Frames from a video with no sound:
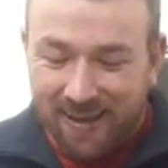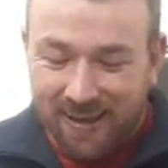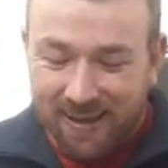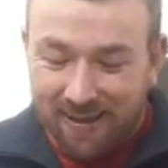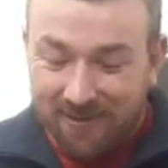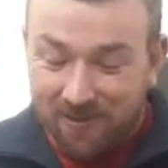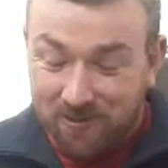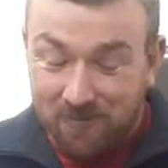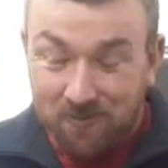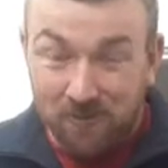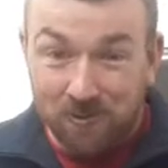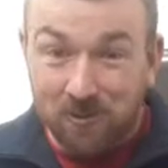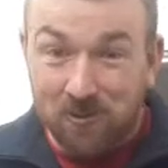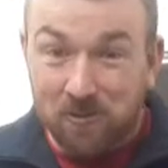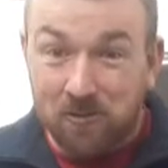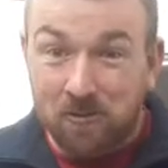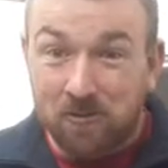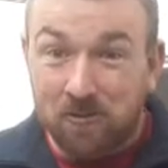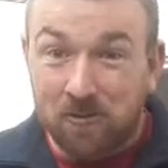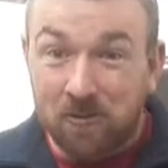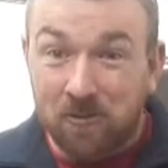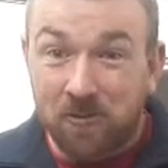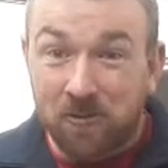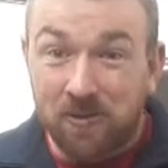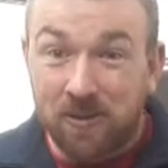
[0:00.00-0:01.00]
And so we'll just
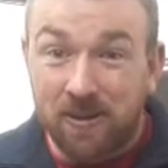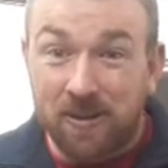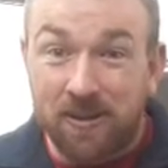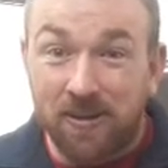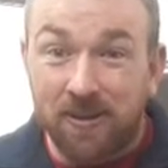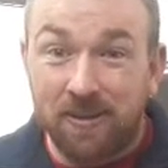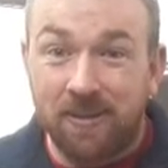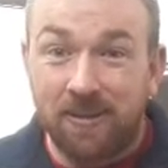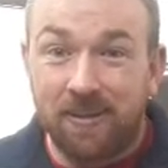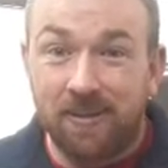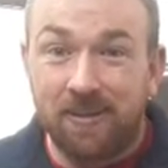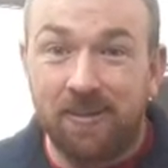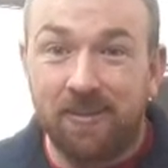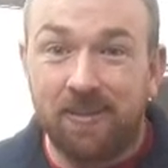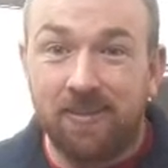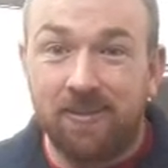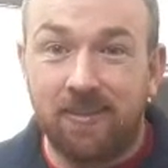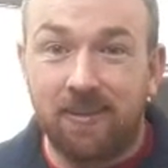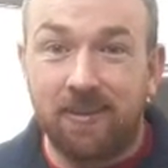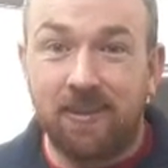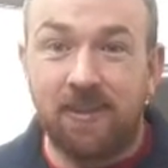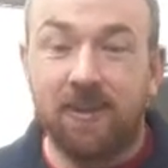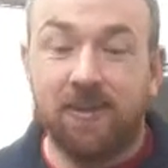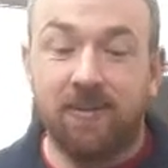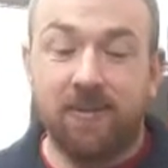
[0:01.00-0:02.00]
go through the
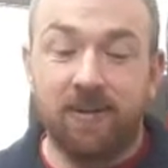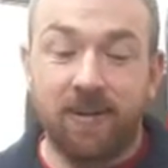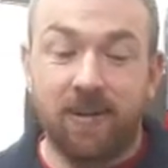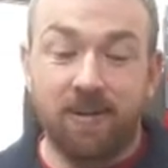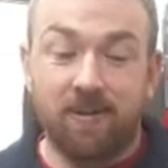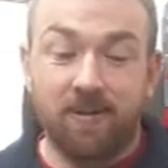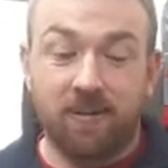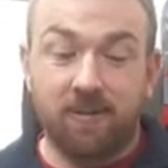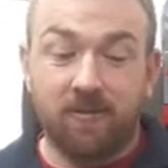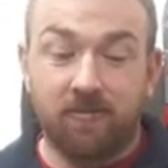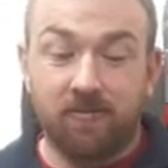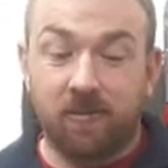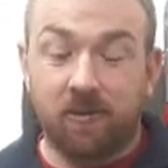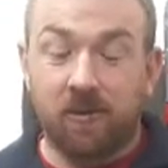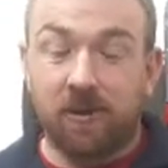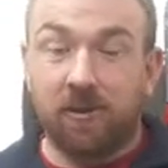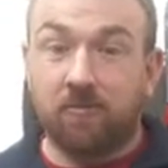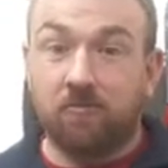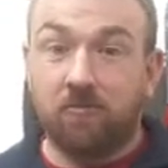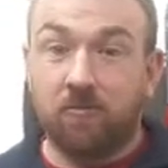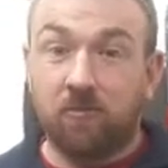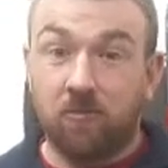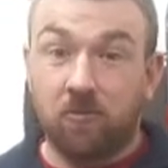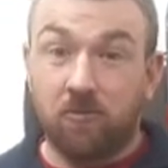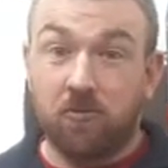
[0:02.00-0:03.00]
gear here that I've
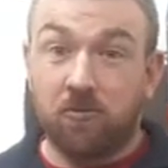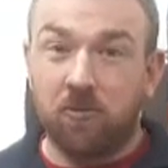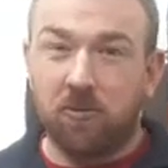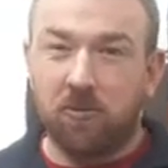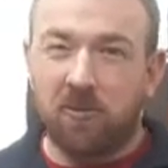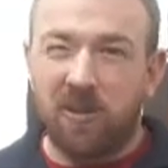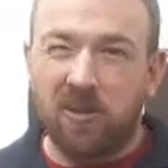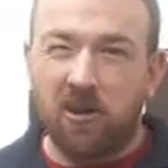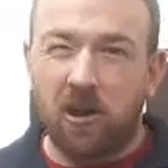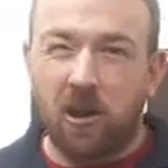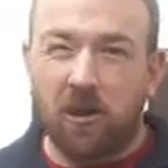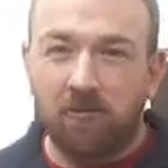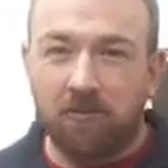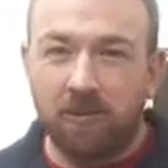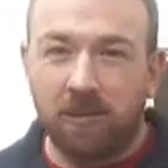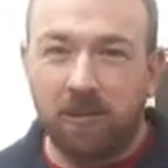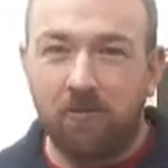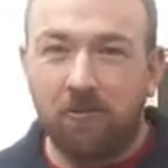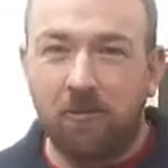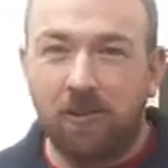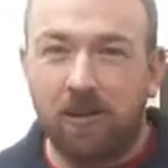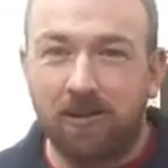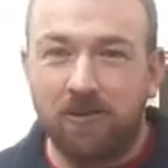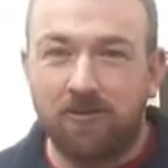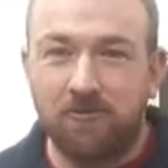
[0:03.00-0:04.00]
got, and we'll go through the wee
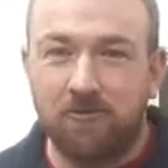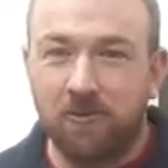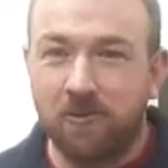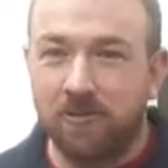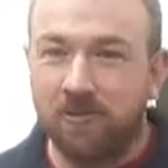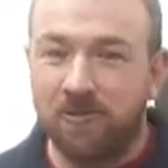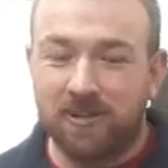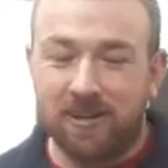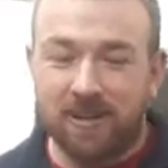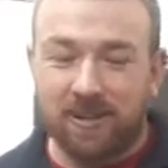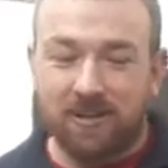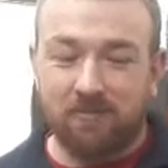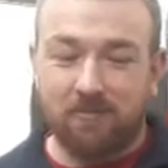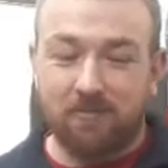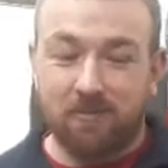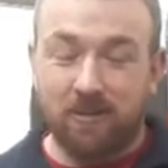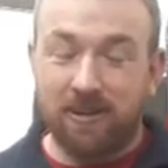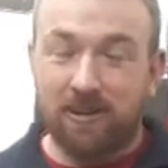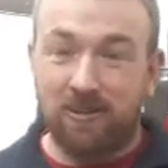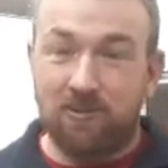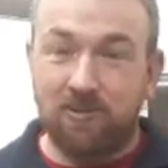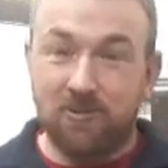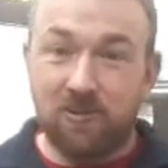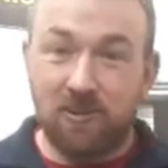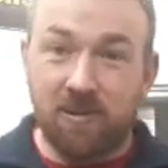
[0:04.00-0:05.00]
novelty ones first. And I'm
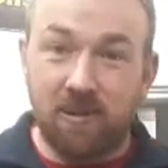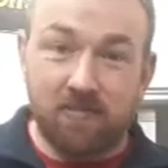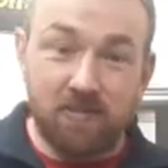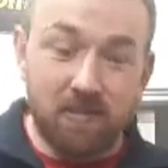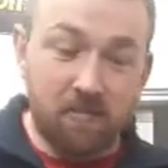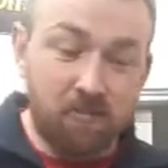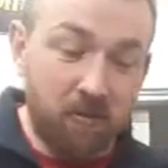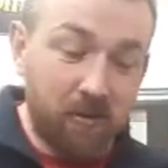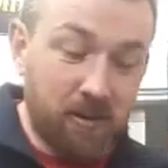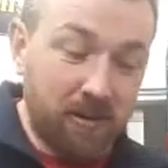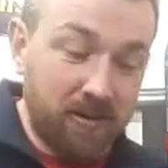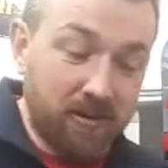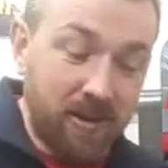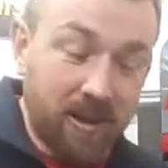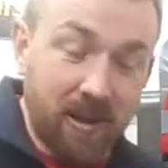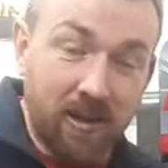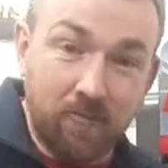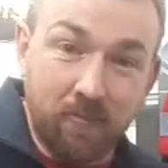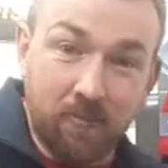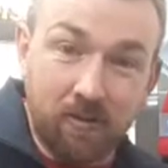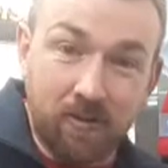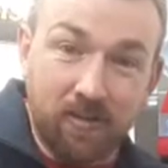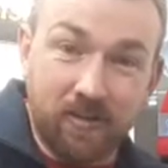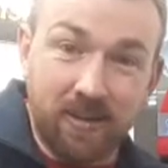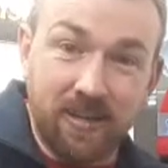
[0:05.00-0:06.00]
pretty sure everybody's
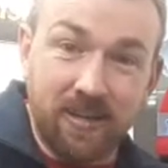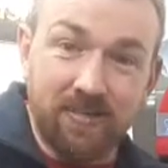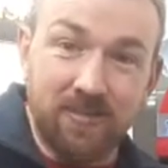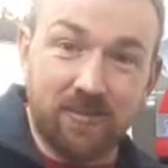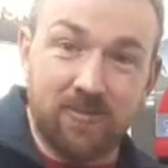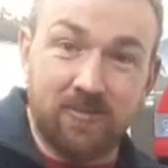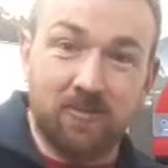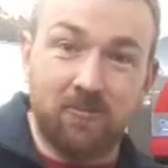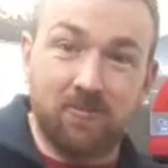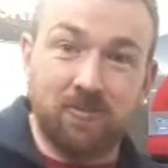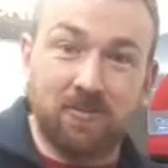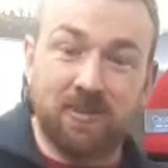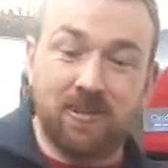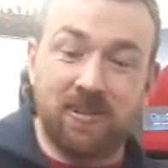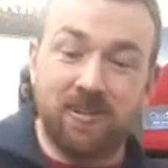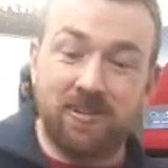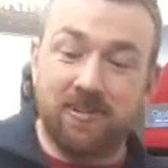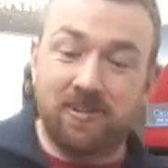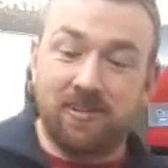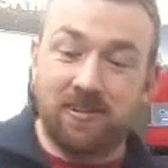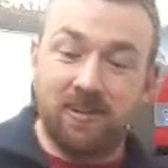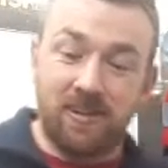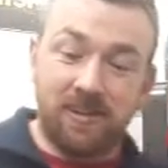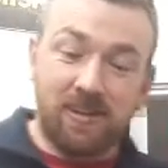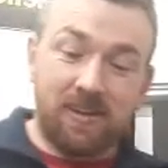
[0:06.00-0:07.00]
had one of these at some
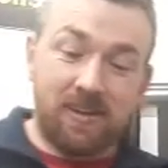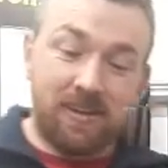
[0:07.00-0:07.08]
stage.